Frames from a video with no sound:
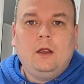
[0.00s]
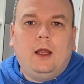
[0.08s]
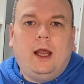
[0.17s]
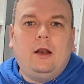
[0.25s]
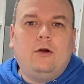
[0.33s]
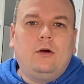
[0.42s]

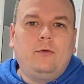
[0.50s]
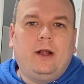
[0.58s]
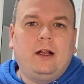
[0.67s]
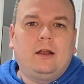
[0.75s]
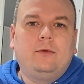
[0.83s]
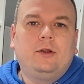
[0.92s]
Hello and
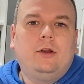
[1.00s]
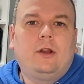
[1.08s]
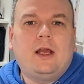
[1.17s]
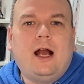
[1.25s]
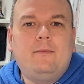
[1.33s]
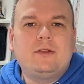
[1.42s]
welcome to another
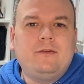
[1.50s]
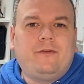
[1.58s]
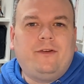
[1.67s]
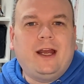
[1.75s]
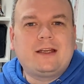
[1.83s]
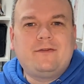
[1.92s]
Amazon
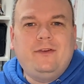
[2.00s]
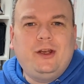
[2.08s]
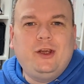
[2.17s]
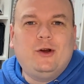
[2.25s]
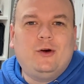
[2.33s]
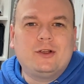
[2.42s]
Flex
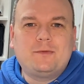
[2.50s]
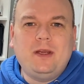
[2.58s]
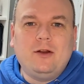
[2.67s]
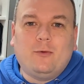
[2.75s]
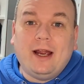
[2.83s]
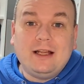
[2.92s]
video. It's been
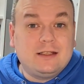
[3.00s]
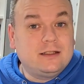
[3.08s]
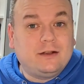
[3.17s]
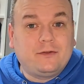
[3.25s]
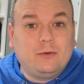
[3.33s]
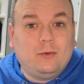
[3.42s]
a while since
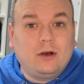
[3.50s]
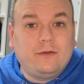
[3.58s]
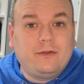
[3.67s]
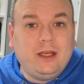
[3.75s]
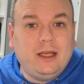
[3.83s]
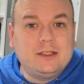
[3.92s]
I've done one of
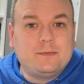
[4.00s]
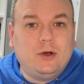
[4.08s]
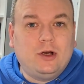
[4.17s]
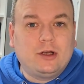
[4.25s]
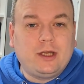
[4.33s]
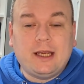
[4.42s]
these,
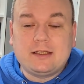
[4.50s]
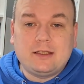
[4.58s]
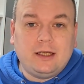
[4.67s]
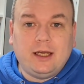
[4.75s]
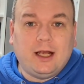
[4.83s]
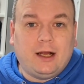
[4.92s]
but
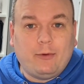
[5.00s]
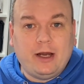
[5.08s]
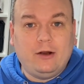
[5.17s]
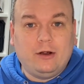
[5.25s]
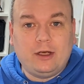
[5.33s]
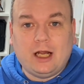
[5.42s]
yesterday I went
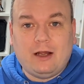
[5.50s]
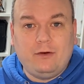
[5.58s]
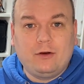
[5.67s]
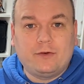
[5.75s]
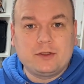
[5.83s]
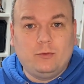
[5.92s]
on to have a
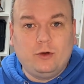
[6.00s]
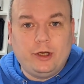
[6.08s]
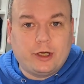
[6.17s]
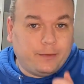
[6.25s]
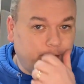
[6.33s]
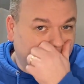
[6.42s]
look for some
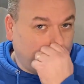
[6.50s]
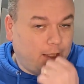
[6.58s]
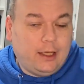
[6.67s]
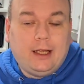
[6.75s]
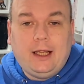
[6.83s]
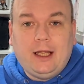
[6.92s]
work.
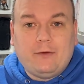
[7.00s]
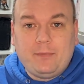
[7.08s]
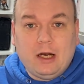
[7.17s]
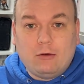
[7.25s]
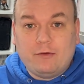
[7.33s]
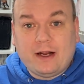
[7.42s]
I've been
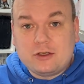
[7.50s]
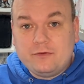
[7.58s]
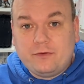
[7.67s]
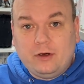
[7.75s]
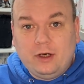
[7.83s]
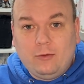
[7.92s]
out of action
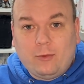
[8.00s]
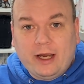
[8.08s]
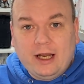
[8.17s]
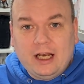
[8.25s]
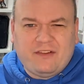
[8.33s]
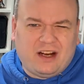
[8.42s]
for a little
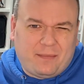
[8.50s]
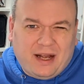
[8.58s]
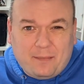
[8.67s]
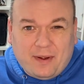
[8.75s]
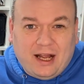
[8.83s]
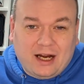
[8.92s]
while. I've had a
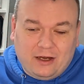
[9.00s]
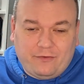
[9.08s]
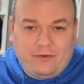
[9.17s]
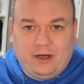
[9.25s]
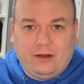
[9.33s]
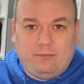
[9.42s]
bad back, I've
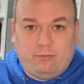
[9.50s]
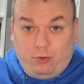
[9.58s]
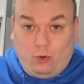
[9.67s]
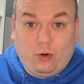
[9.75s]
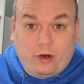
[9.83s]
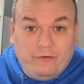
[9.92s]
had a
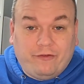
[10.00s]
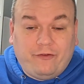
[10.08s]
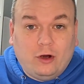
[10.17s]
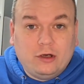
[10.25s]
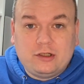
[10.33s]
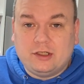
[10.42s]
broken
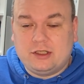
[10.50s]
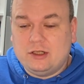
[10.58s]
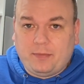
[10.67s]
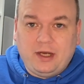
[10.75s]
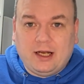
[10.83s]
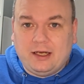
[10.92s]
foot. It's
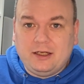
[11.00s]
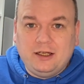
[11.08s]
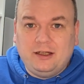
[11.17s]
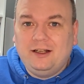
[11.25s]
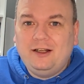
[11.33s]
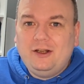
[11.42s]
not been
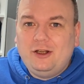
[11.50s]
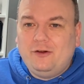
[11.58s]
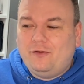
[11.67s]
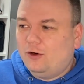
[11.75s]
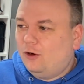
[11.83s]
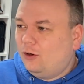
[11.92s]
ideal
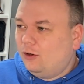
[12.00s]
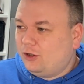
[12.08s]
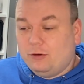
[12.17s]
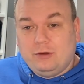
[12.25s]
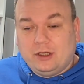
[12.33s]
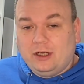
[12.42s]
for
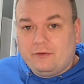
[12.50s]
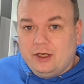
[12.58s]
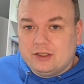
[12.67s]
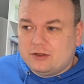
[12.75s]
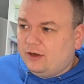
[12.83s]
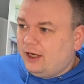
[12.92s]
doing
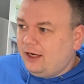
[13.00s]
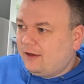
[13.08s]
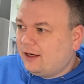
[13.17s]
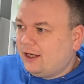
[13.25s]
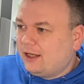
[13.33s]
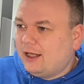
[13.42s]
deliveries or
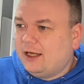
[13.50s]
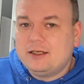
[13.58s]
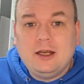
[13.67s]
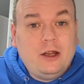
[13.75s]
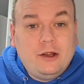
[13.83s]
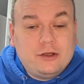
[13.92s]
anything like that.
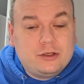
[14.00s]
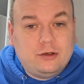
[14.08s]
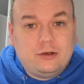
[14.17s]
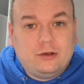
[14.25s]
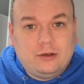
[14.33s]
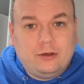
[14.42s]

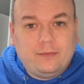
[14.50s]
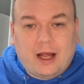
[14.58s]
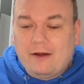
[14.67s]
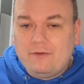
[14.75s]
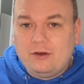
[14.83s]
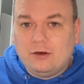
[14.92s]
So I
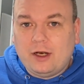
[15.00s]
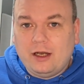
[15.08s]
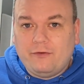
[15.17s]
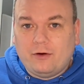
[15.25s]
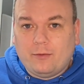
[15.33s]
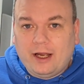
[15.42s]
haven't done any
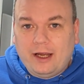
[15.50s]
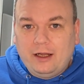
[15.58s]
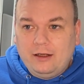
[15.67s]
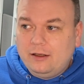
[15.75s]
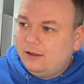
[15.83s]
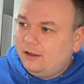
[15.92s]
for a
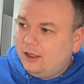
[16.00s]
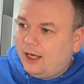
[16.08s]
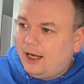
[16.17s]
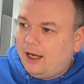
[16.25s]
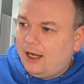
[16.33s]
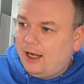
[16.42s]
while,
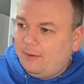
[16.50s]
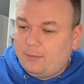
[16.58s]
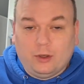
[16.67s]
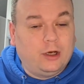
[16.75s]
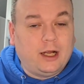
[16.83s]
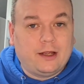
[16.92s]

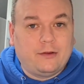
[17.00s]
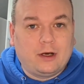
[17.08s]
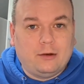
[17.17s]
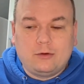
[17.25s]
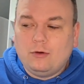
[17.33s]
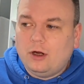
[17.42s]
but I thought
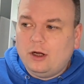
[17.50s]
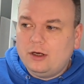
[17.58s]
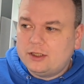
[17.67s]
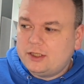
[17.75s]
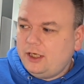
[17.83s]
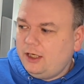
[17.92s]
I'd go on to
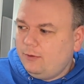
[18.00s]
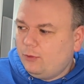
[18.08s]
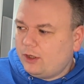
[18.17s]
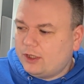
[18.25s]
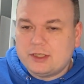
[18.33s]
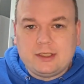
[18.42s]
see
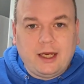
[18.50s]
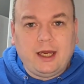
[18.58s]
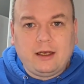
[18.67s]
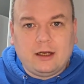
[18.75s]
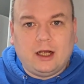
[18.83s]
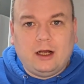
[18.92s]
what the
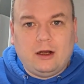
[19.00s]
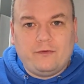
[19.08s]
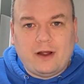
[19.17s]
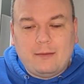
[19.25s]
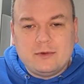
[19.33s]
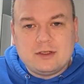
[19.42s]
state of
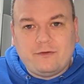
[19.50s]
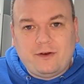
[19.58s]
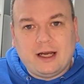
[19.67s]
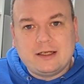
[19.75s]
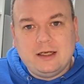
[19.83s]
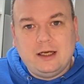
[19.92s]
Amazon
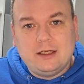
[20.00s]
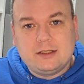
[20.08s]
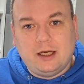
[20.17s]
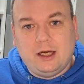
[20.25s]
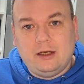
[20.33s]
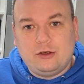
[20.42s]
Flex is
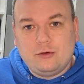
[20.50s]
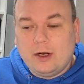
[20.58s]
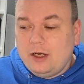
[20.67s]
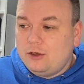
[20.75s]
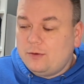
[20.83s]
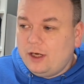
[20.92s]
in
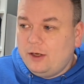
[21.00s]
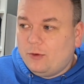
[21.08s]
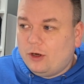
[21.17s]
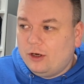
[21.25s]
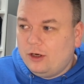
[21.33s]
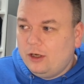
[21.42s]

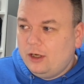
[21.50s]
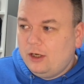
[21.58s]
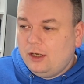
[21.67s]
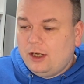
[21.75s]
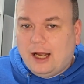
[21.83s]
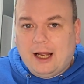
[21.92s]
2021
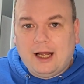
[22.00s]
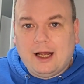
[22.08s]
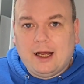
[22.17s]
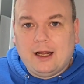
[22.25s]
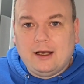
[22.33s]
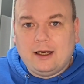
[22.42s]

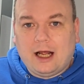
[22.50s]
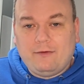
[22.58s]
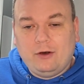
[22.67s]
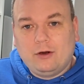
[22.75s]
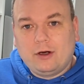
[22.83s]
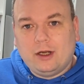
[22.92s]
and have a
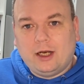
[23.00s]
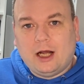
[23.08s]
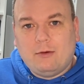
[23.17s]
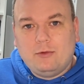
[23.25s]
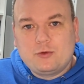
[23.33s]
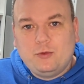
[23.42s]
look at how
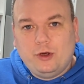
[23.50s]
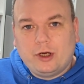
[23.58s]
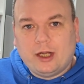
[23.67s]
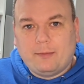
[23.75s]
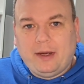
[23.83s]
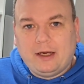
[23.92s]
much work
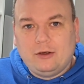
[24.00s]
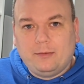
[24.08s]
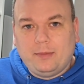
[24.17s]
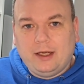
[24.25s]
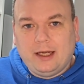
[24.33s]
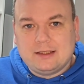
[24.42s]
I picked up
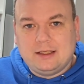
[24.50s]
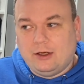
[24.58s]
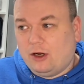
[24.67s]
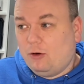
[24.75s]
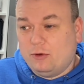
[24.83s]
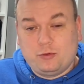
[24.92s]
yesterday,
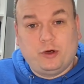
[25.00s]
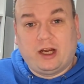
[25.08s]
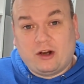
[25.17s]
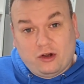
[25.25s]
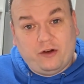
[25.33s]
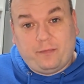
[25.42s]
or how much work I
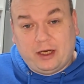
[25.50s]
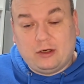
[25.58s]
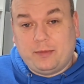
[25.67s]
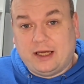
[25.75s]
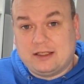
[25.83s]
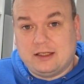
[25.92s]
could have picked
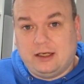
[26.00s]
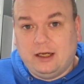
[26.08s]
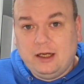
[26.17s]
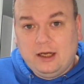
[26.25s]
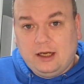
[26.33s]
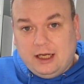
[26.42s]
up yesterday.
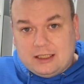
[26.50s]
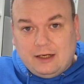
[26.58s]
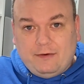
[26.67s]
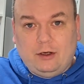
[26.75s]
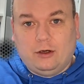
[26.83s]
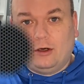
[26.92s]
Let's have
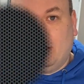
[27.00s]
a look.